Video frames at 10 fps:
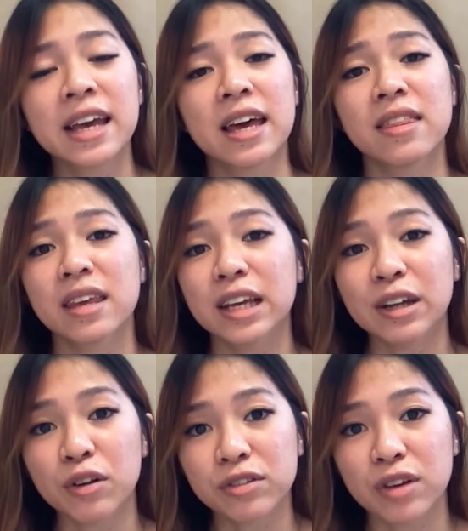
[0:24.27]
and they can
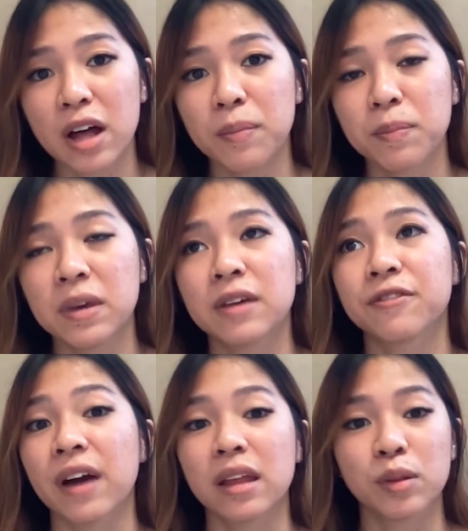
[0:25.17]
also help me
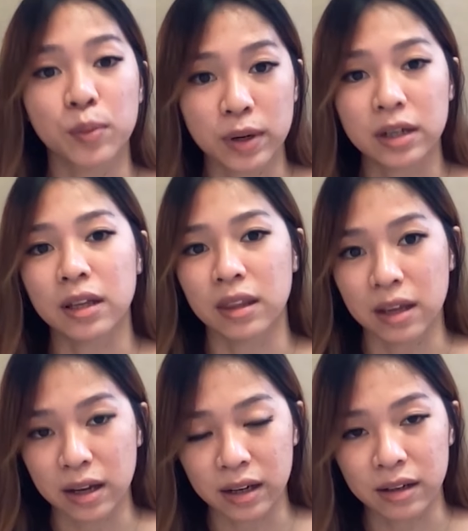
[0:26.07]
find work
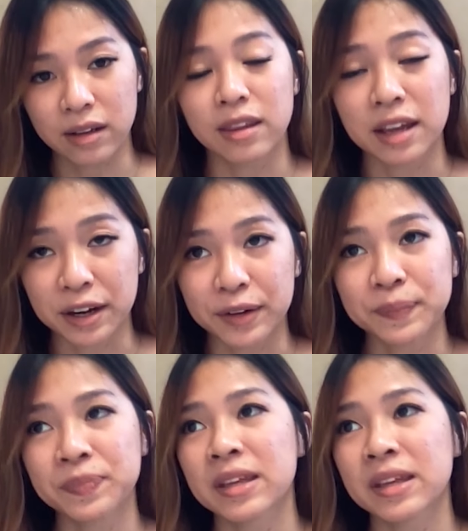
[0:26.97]
there.